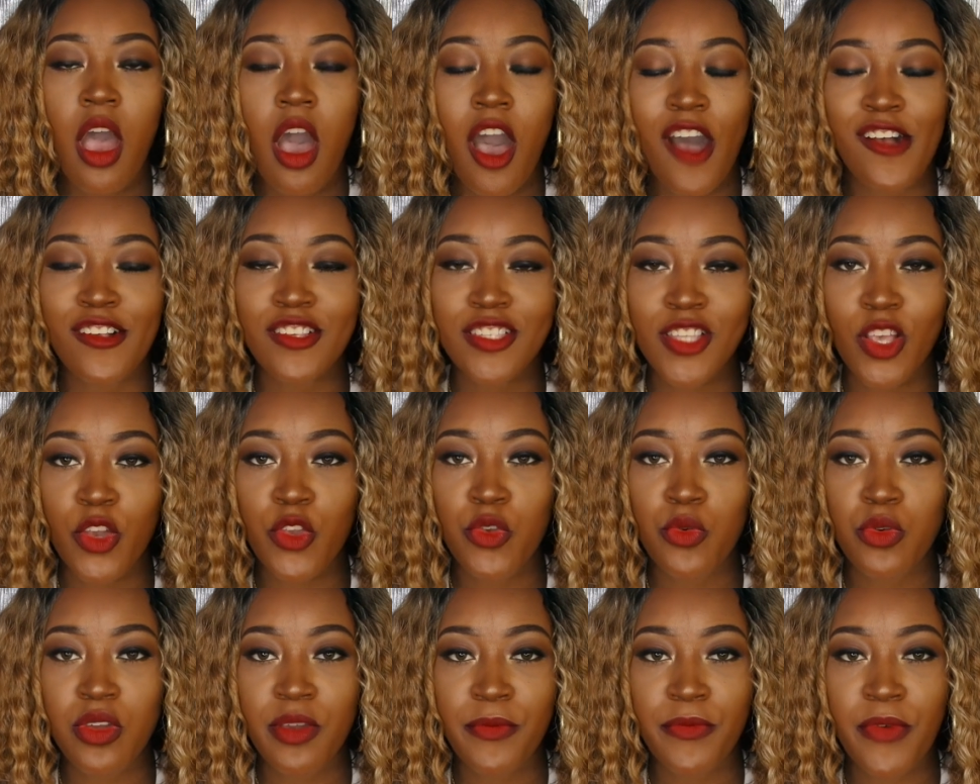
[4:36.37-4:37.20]
Also,
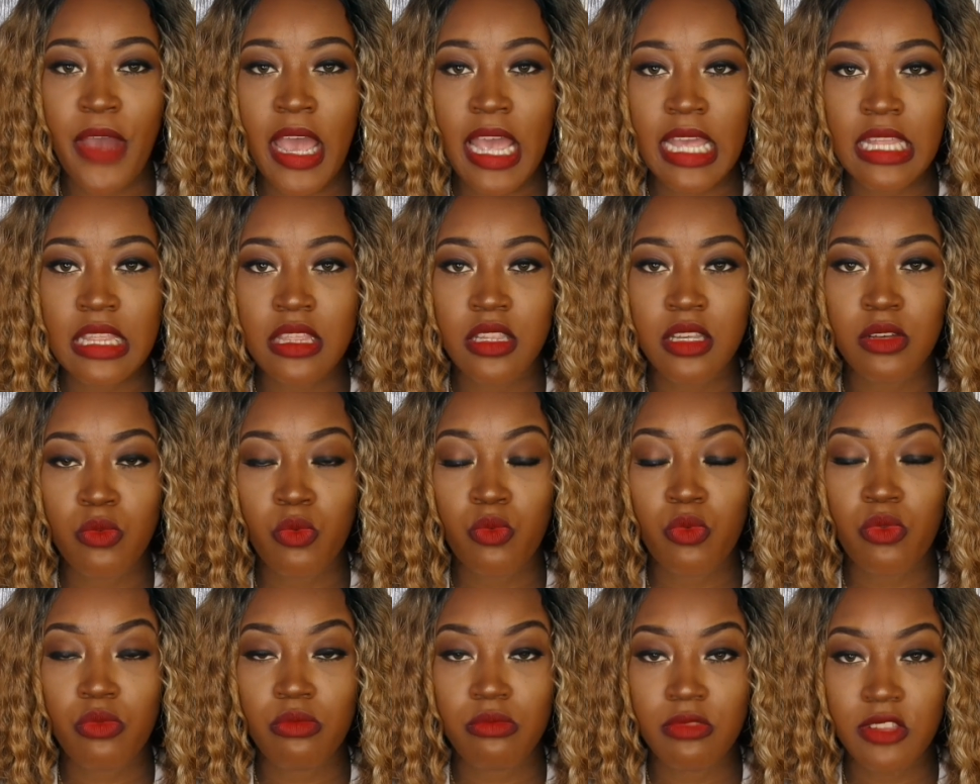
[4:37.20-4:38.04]
you can find the
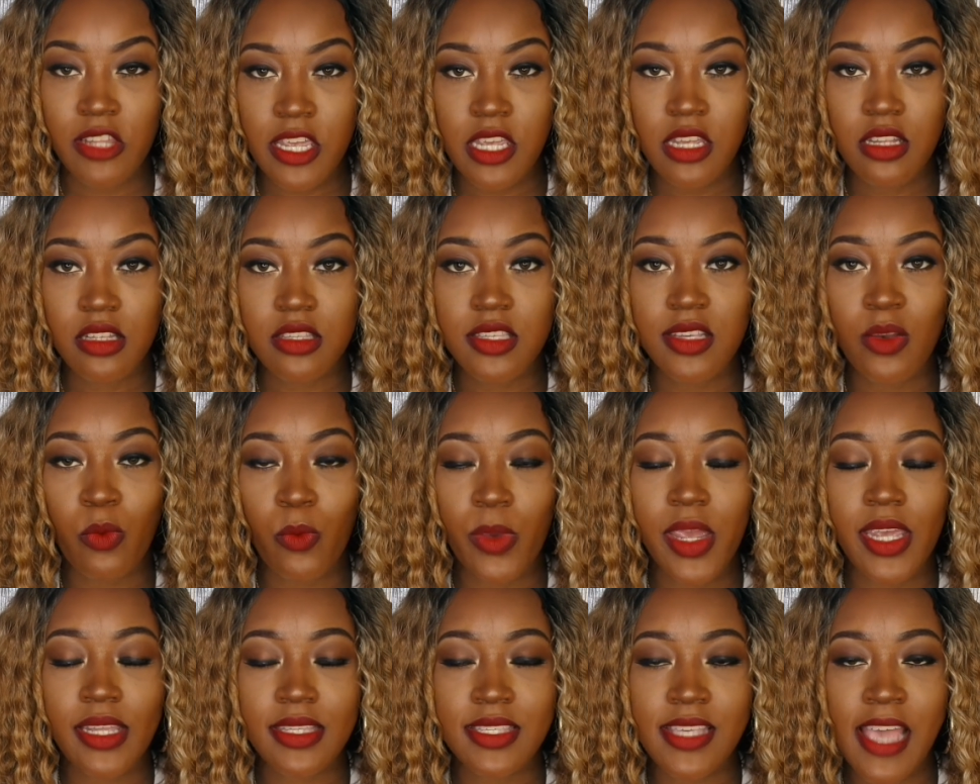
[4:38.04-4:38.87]
link to
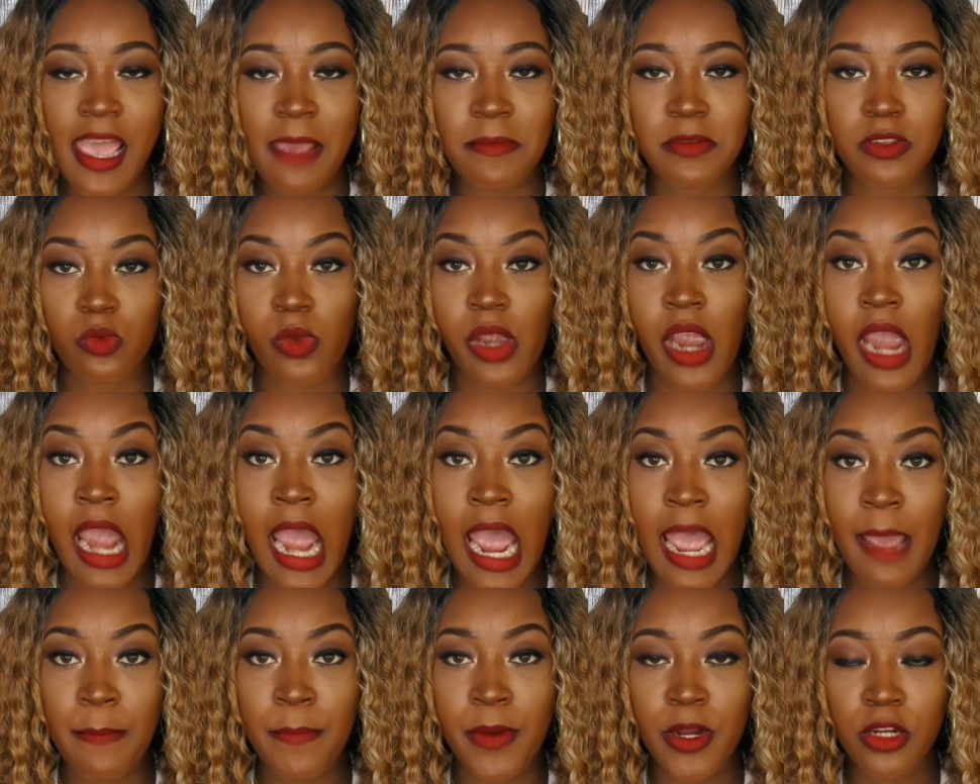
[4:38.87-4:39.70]
Wig Types where
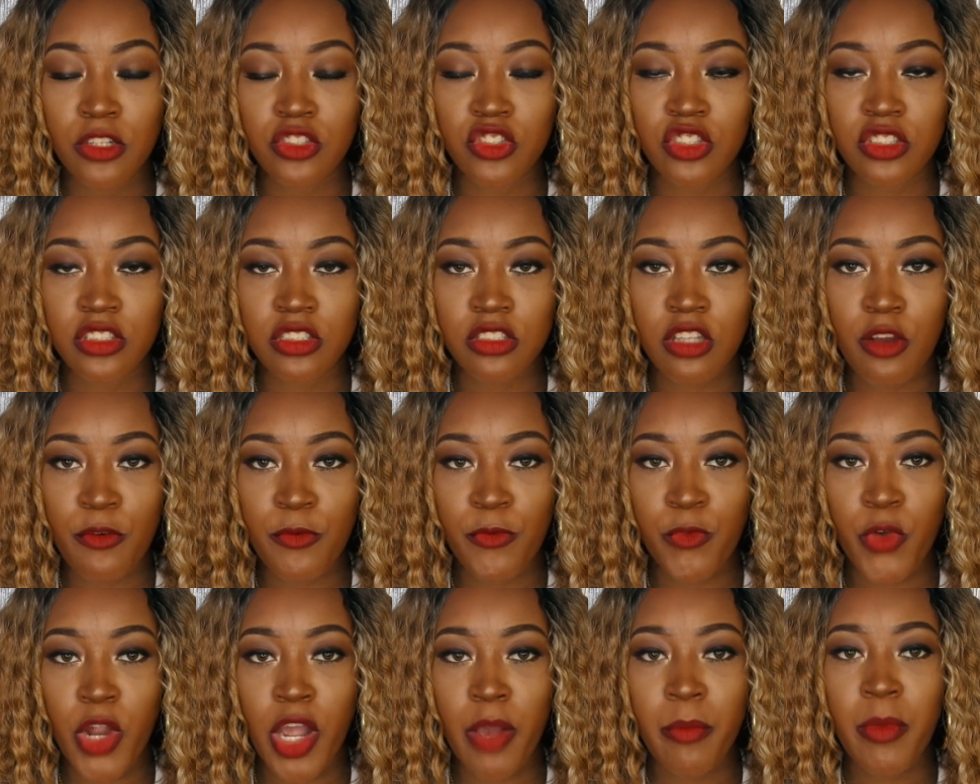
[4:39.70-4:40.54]
I purchased her
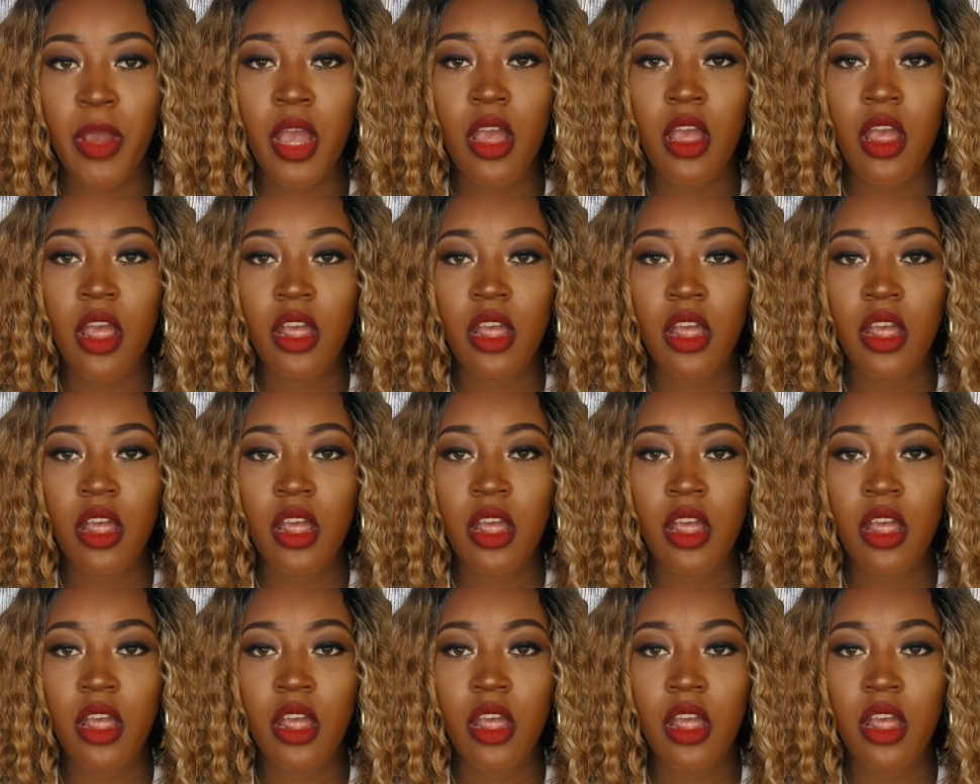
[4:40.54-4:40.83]
from